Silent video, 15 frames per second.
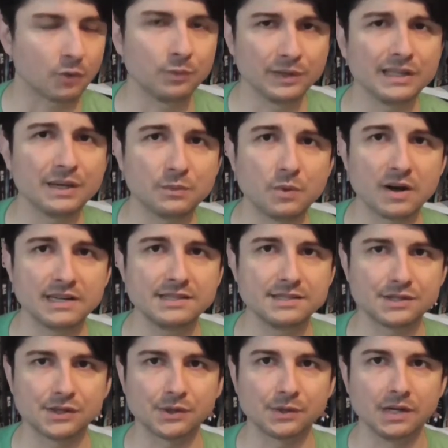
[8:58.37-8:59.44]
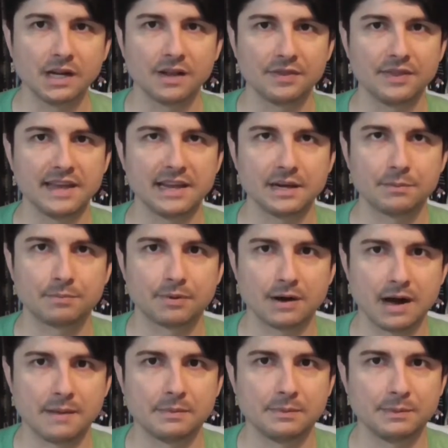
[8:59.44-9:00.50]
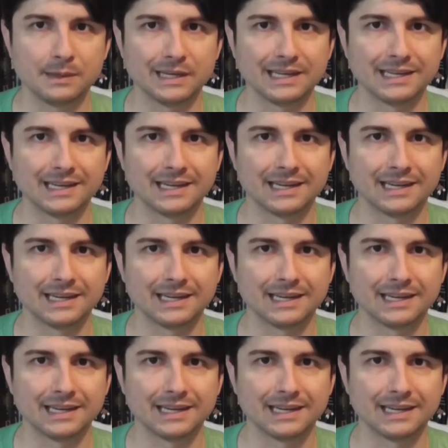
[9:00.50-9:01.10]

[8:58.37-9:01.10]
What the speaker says: really wanted to, they could probably